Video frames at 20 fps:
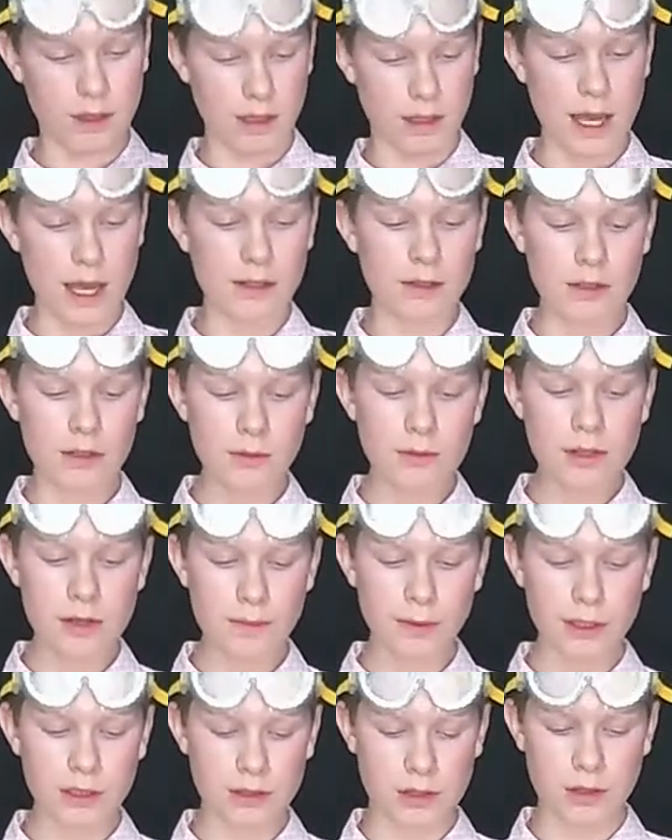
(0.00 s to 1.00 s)
And you don't want
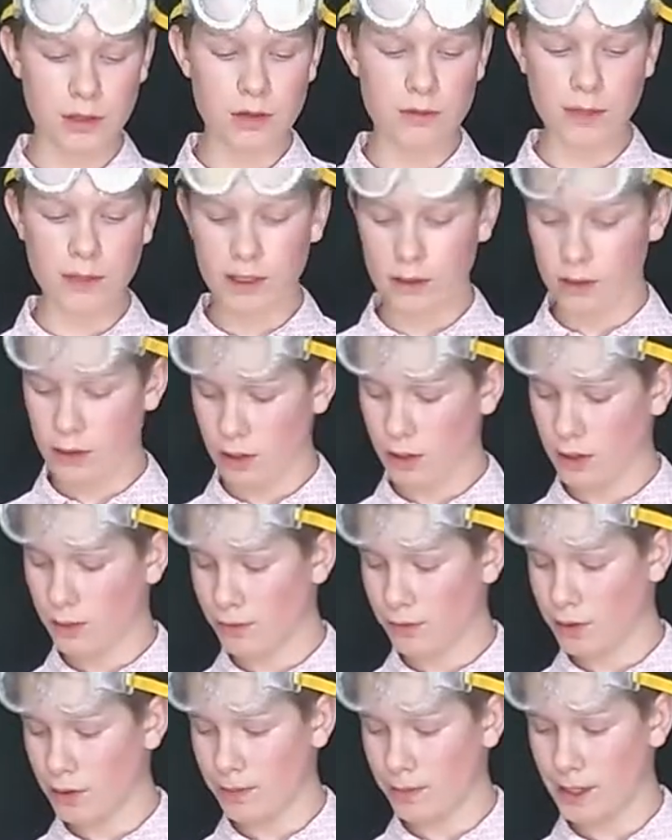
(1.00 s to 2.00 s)
to put too much
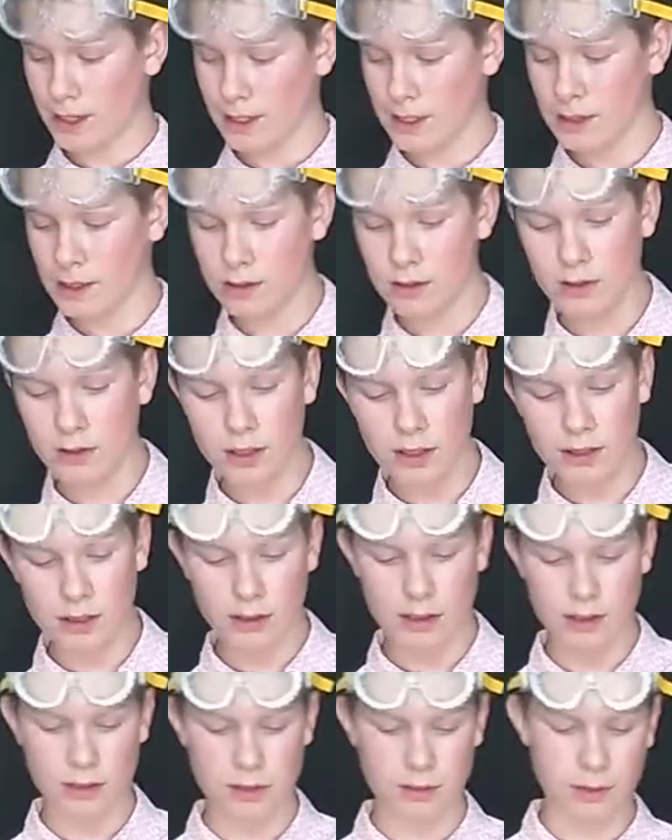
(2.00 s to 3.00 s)
of the baking soda in
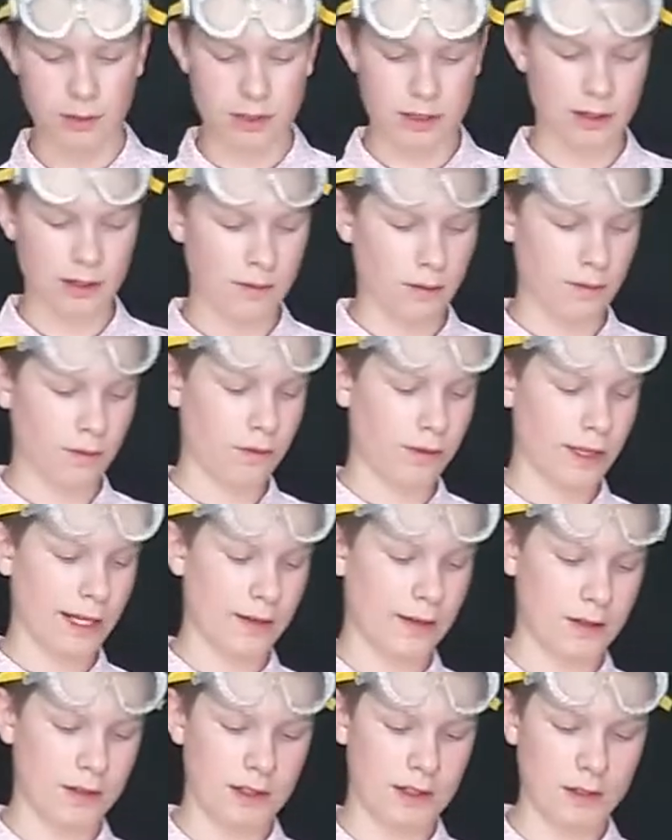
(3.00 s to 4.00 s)
there because you want to save room for the
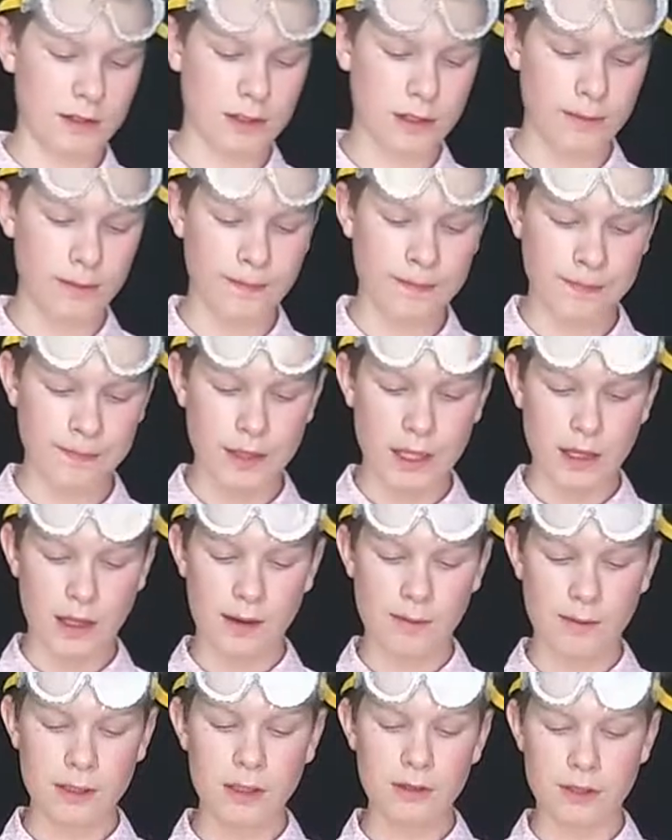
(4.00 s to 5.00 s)
Alka-Seltzer.
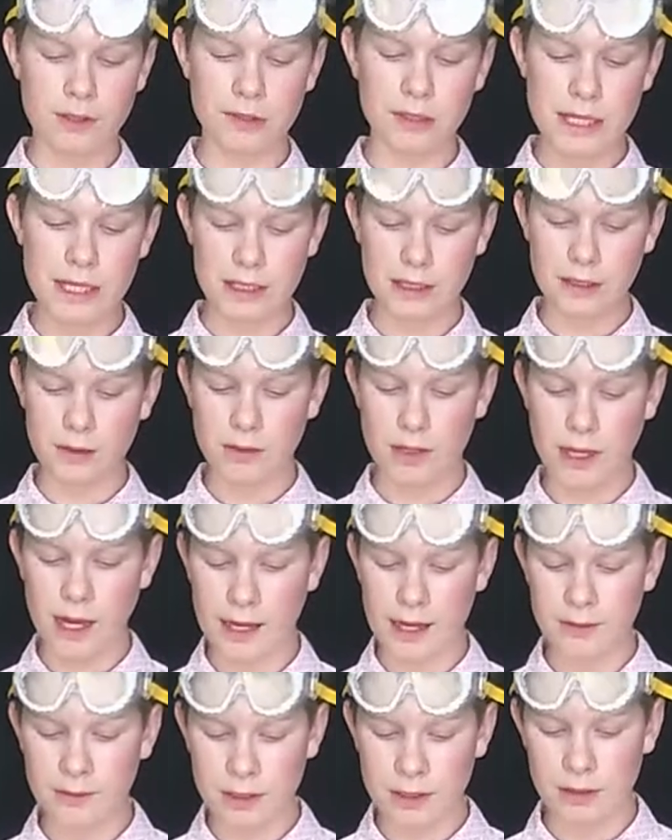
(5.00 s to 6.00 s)
And when you do it, you
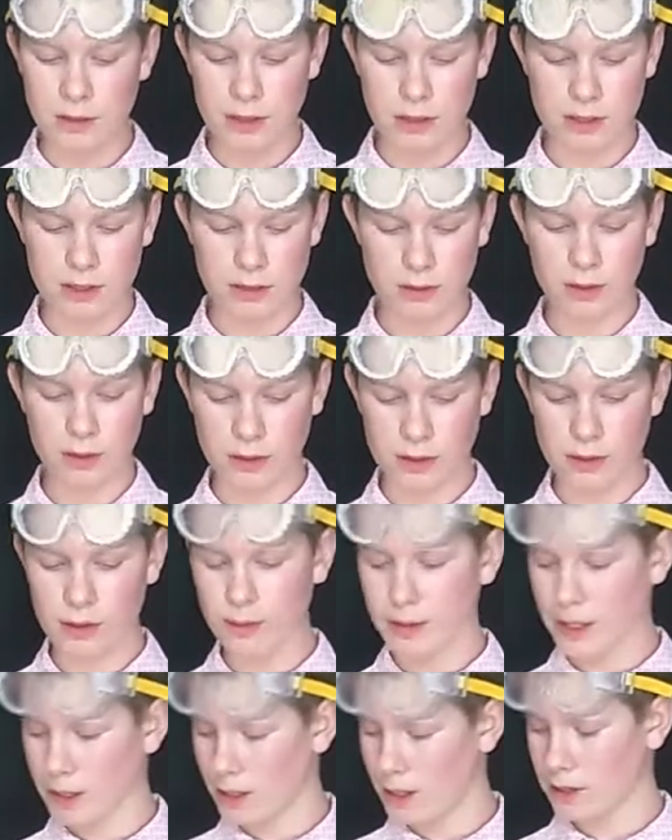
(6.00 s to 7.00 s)
kind of want to just do a
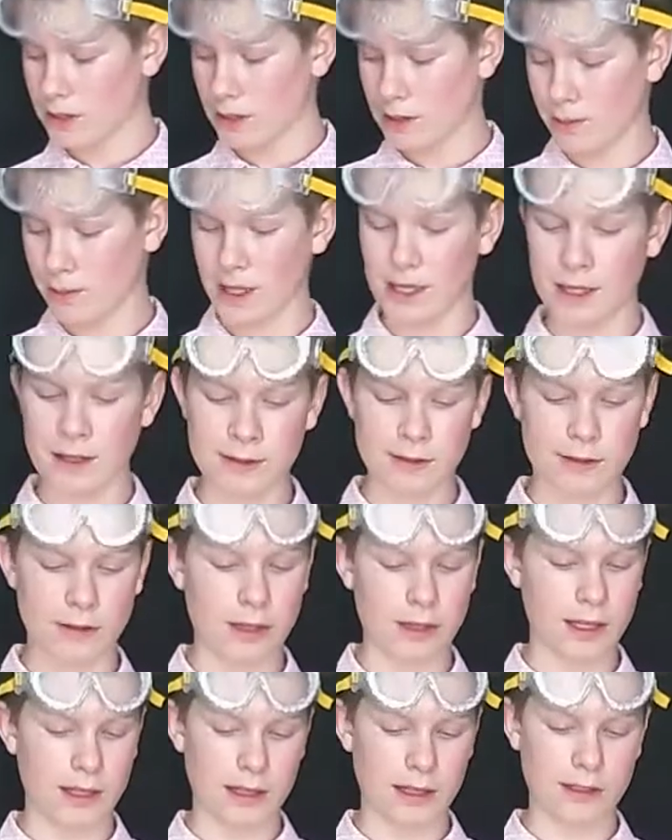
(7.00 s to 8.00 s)
little bit less of the baking
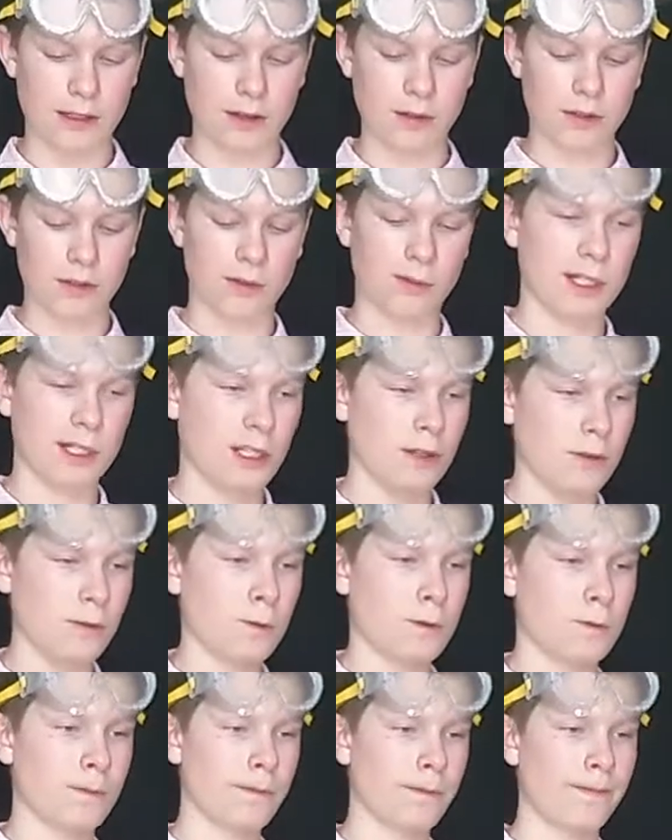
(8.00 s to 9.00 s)
soda, and then you only want to
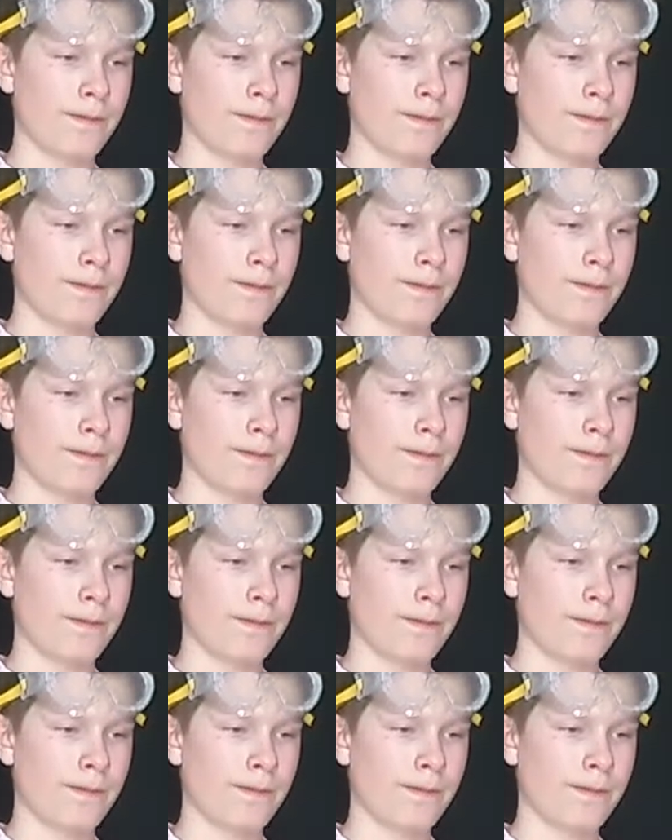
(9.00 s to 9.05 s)
use